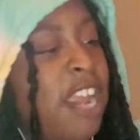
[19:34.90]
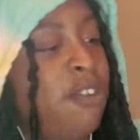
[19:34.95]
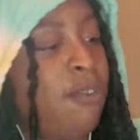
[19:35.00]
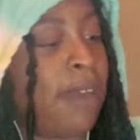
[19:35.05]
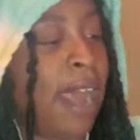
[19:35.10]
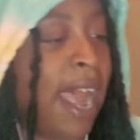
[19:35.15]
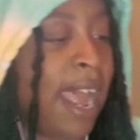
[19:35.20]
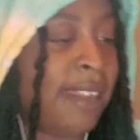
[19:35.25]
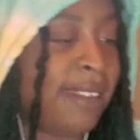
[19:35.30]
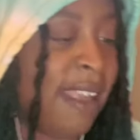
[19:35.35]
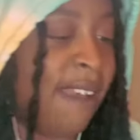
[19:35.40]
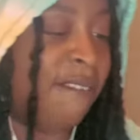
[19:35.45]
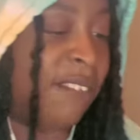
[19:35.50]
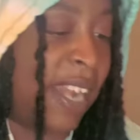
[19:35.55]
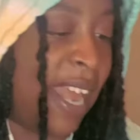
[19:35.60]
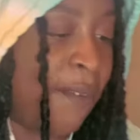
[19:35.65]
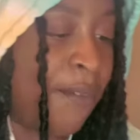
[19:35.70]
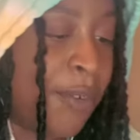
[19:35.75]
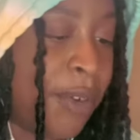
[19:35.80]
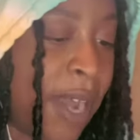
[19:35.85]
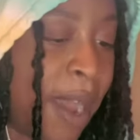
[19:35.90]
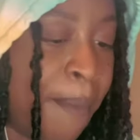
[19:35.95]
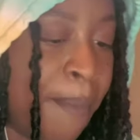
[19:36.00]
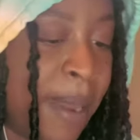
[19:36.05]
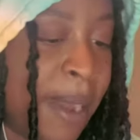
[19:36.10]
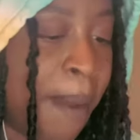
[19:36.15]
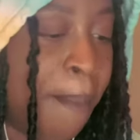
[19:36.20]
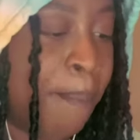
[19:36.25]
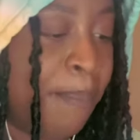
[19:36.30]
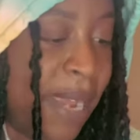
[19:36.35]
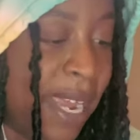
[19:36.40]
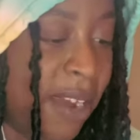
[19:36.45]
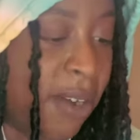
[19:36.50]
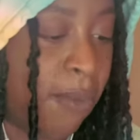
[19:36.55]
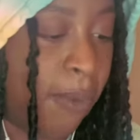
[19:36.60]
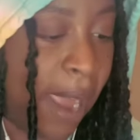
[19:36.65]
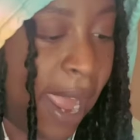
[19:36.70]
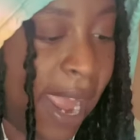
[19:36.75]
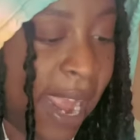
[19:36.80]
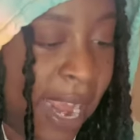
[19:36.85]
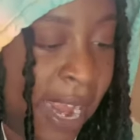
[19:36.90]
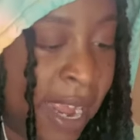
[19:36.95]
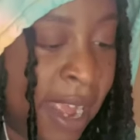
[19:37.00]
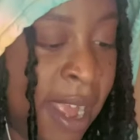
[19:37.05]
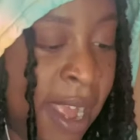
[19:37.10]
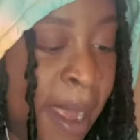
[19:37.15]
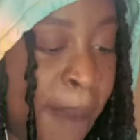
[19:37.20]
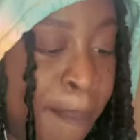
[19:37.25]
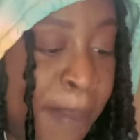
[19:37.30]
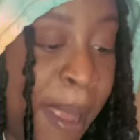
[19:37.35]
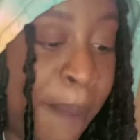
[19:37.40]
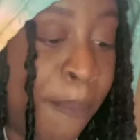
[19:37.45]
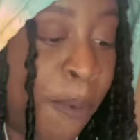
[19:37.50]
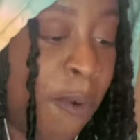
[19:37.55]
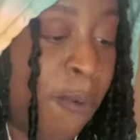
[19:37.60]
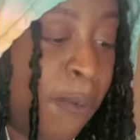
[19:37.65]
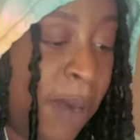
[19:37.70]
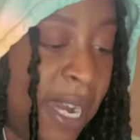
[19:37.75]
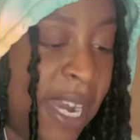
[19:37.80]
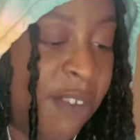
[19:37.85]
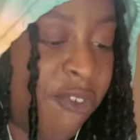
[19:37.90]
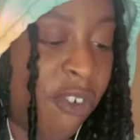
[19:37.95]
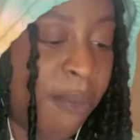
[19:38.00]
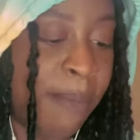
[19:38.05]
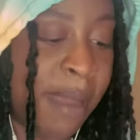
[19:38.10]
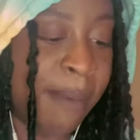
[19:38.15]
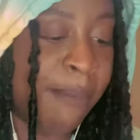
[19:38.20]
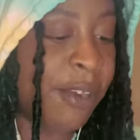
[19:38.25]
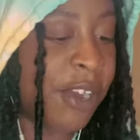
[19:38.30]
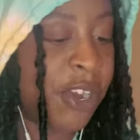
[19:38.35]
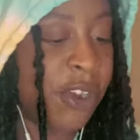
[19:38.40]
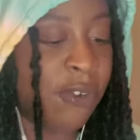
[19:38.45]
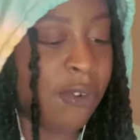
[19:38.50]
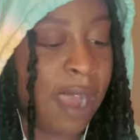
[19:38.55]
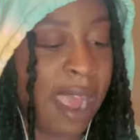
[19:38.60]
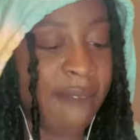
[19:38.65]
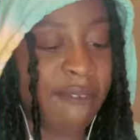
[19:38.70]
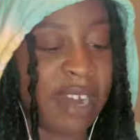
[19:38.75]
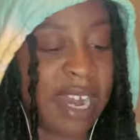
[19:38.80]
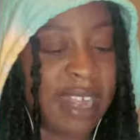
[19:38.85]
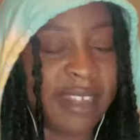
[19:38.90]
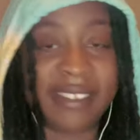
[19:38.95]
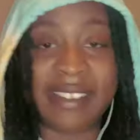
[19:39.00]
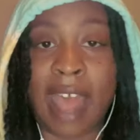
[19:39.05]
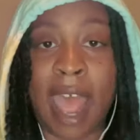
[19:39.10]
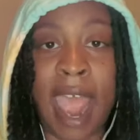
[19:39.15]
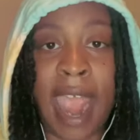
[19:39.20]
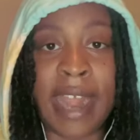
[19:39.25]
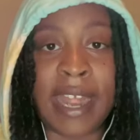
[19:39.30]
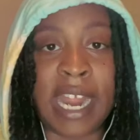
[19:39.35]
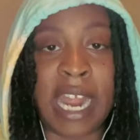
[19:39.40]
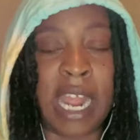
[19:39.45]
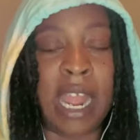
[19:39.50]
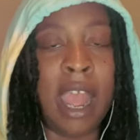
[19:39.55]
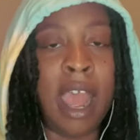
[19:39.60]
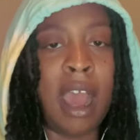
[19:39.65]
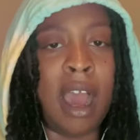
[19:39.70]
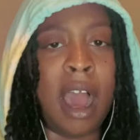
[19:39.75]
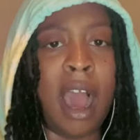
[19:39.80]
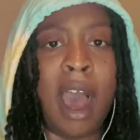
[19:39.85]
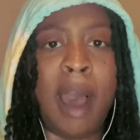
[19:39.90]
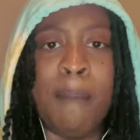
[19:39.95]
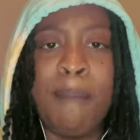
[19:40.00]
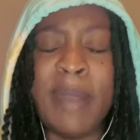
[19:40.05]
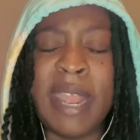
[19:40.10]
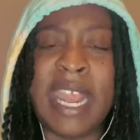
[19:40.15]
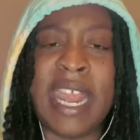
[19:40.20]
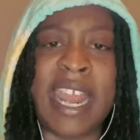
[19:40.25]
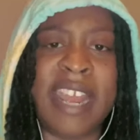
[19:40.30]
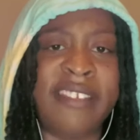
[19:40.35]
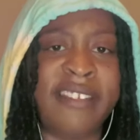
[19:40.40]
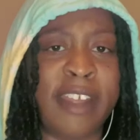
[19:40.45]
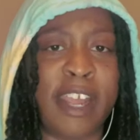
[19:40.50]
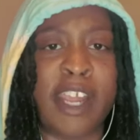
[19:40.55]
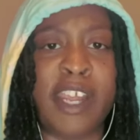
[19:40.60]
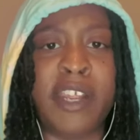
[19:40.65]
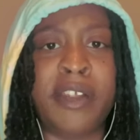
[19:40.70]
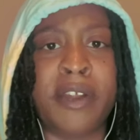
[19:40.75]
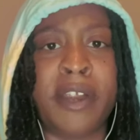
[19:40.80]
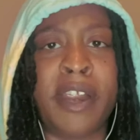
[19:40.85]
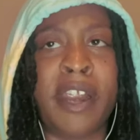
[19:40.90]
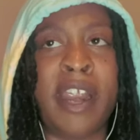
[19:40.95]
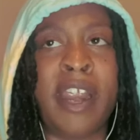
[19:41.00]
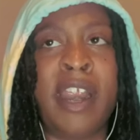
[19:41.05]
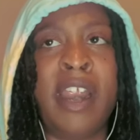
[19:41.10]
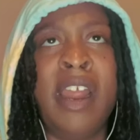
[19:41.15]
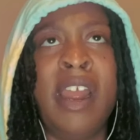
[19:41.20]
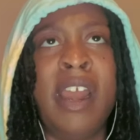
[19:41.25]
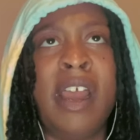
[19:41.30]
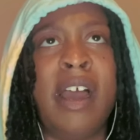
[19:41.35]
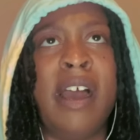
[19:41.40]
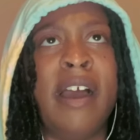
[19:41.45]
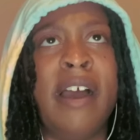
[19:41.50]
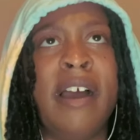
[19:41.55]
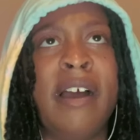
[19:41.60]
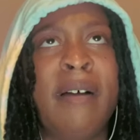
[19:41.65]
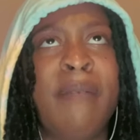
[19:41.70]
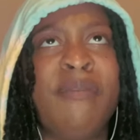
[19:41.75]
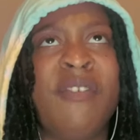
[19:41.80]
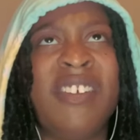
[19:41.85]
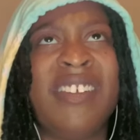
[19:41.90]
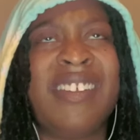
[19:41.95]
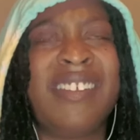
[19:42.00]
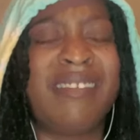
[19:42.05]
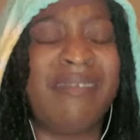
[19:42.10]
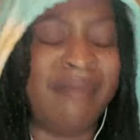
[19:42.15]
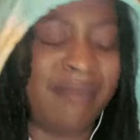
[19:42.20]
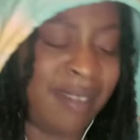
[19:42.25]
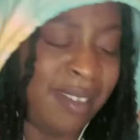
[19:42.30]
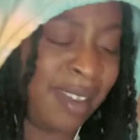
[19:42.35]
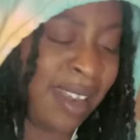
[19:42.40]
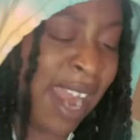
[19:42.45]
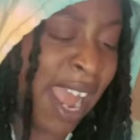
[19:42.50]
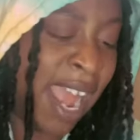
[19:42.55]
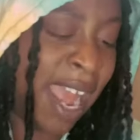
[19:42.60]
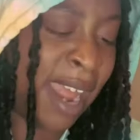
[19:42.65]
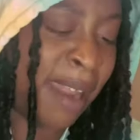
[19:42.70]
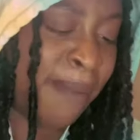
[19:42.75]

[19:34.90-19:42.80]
you guys have leveled up in a big way. People really remember you having anxiety, being insecure, just not